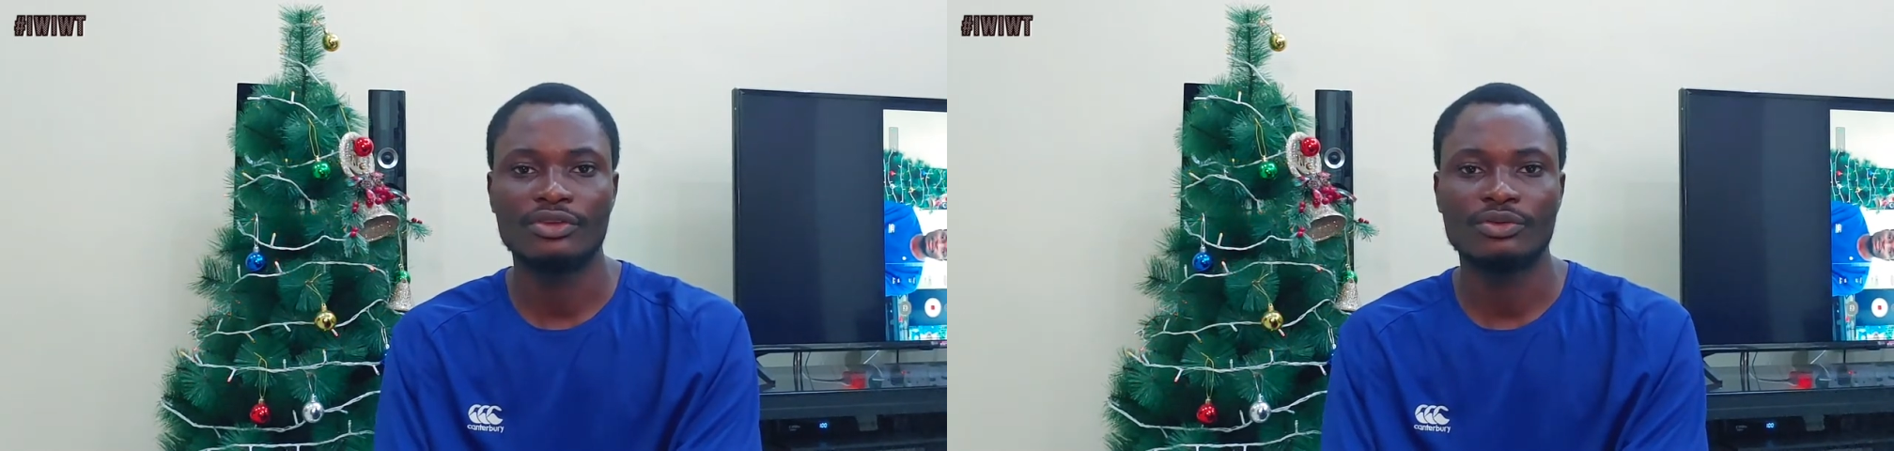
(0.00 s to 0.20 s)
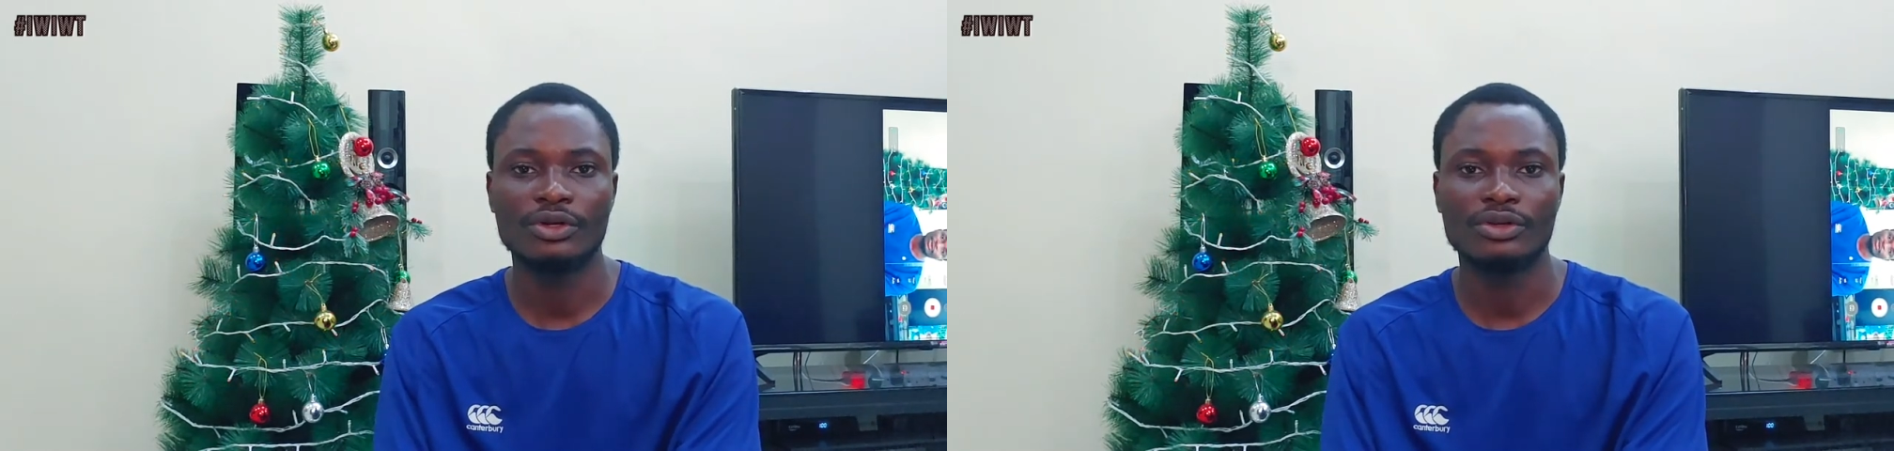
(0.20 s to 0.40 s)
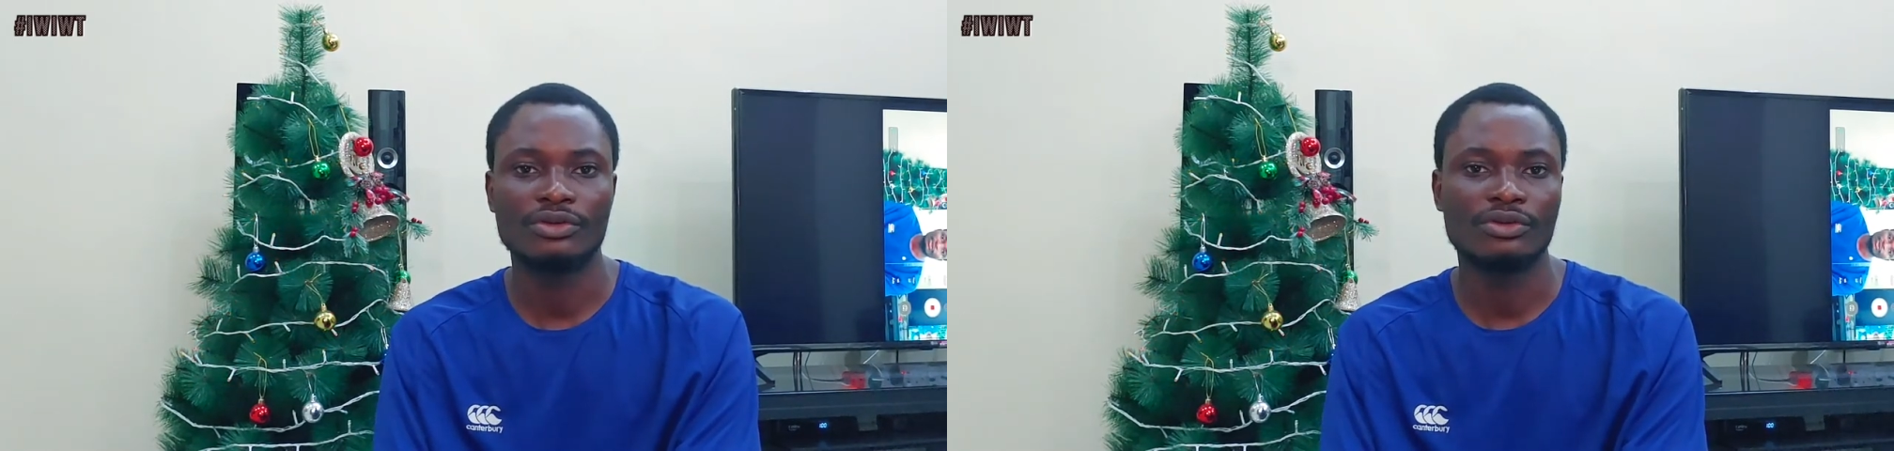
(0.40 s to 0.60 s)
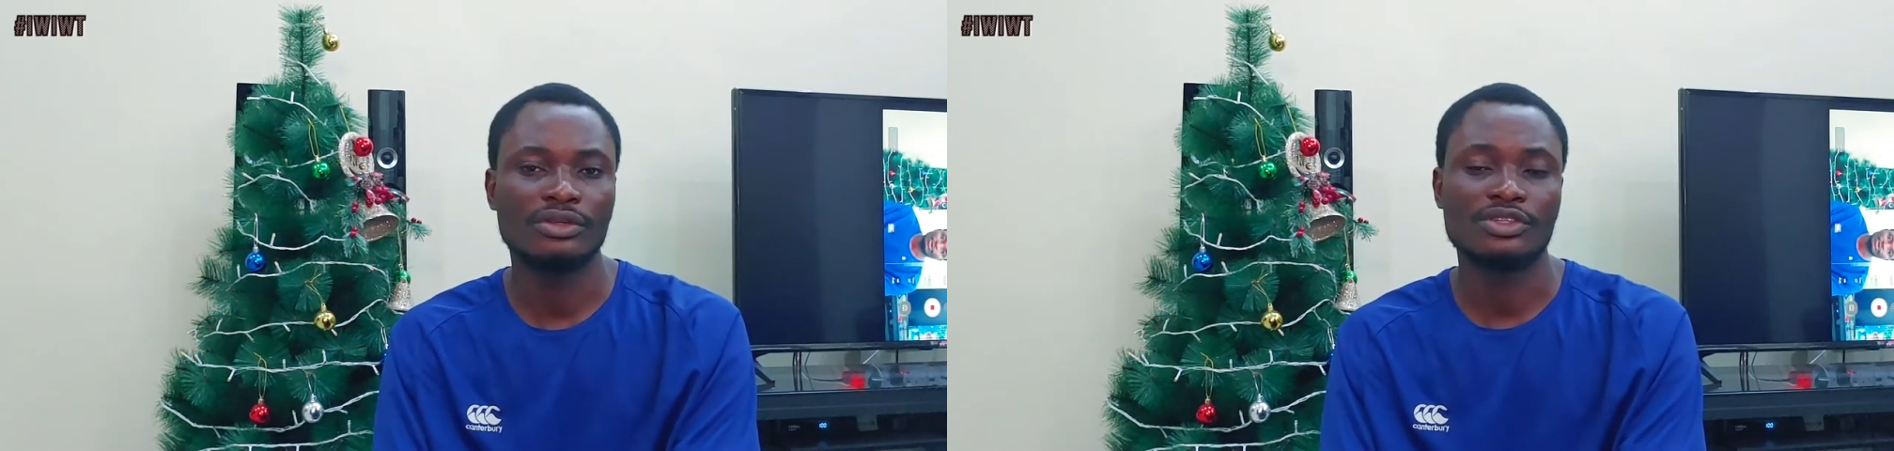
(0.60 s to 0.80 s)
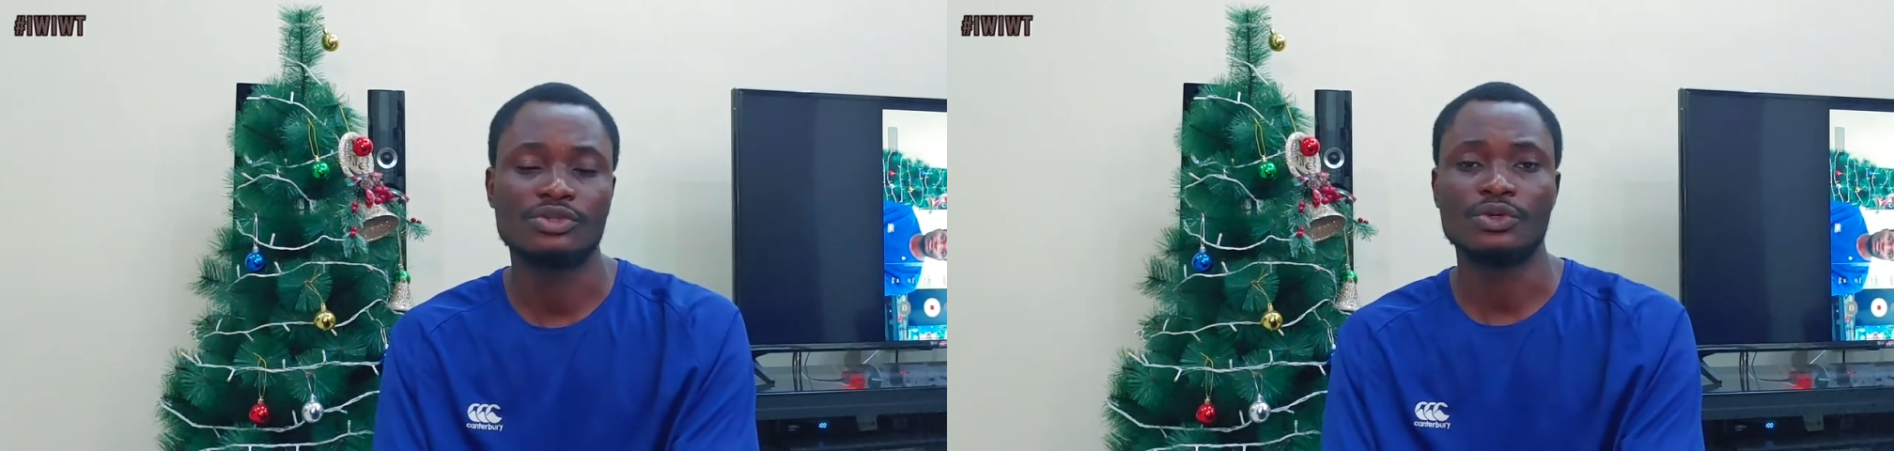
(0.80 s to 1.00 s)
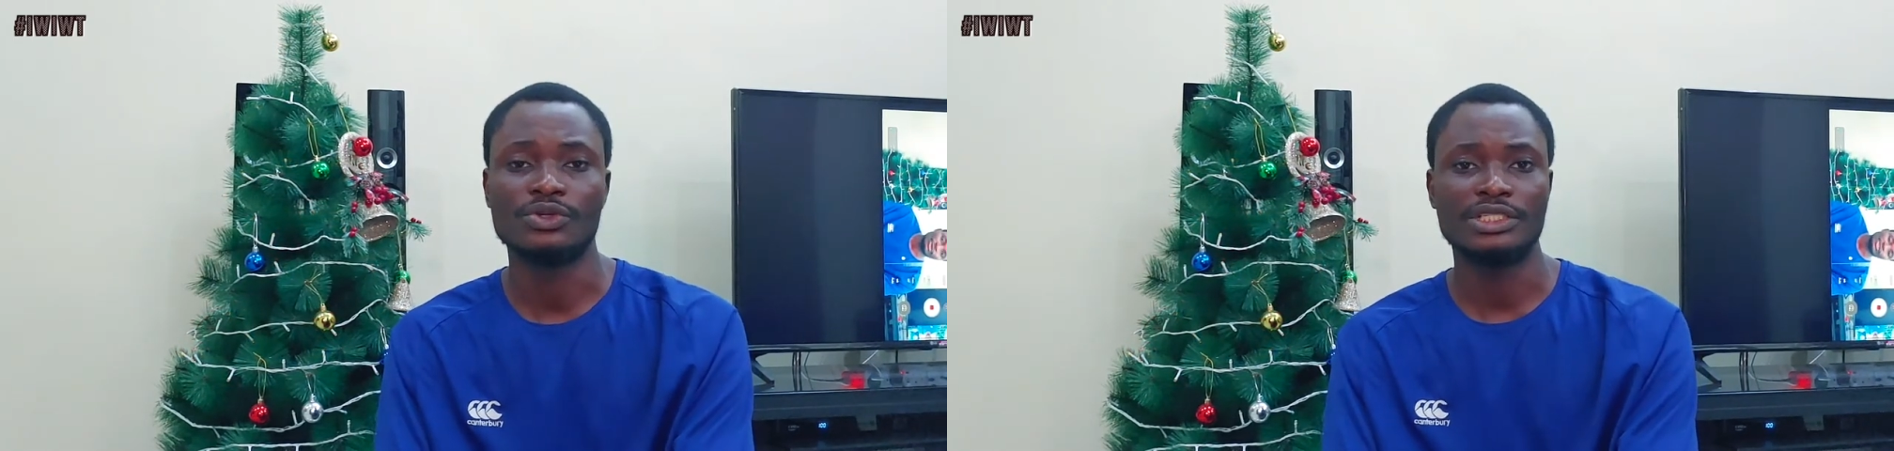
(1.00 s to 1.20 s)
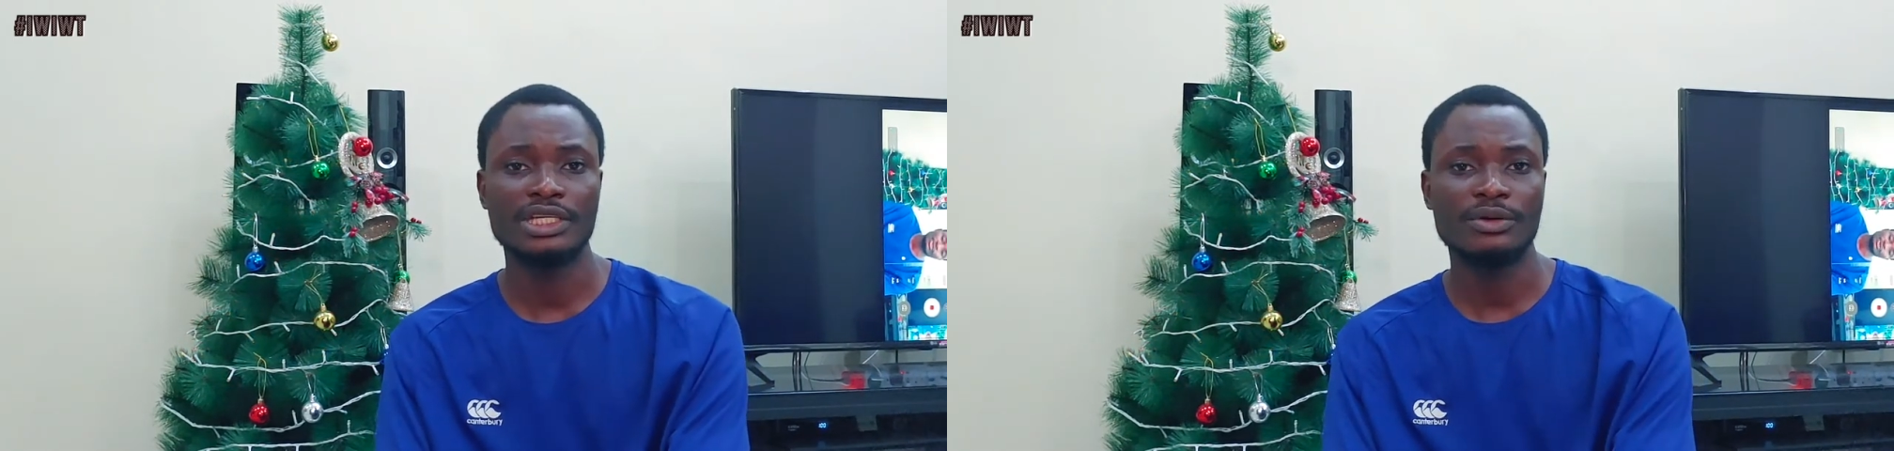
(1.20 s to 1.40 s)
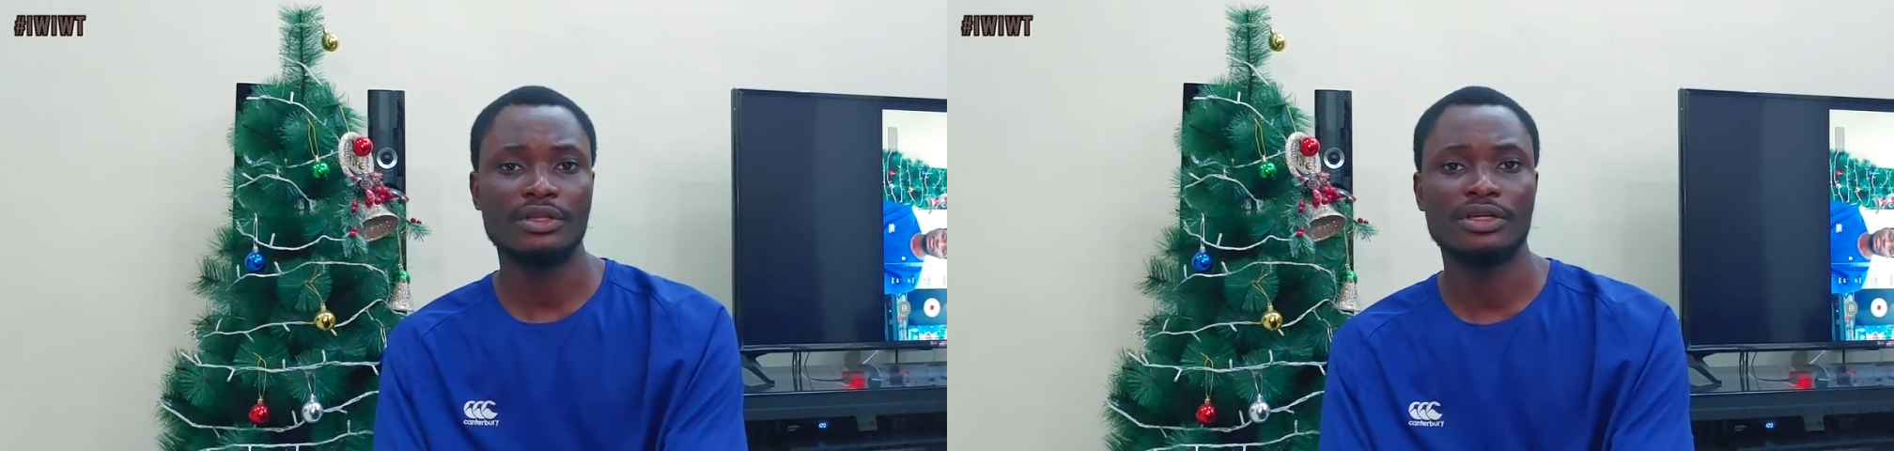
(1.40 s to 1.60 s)
one or two things you want to
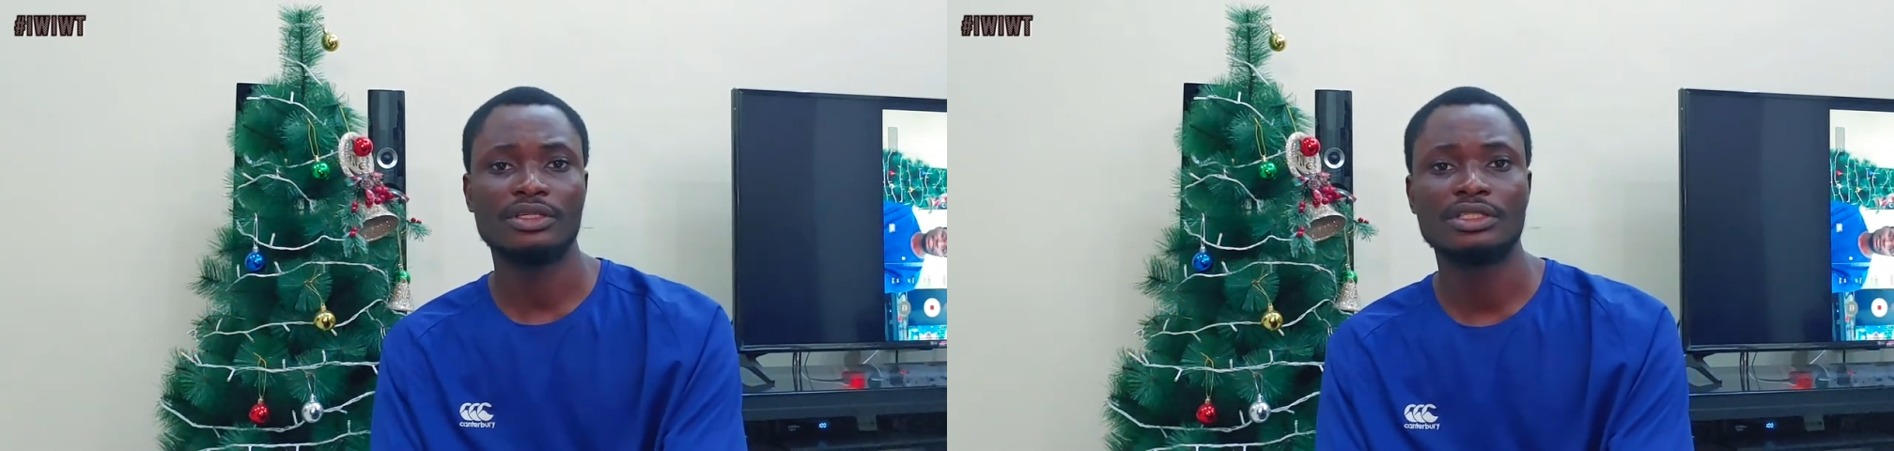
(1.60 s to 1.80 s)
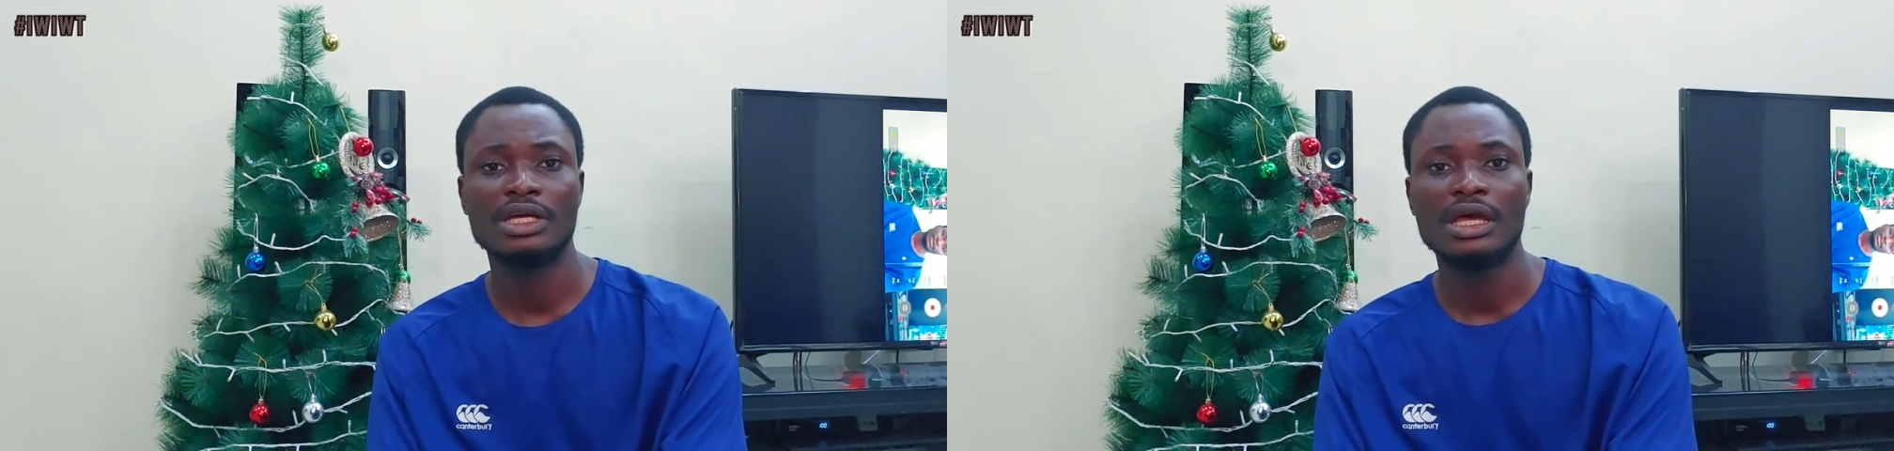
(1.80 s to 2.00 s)
share with us,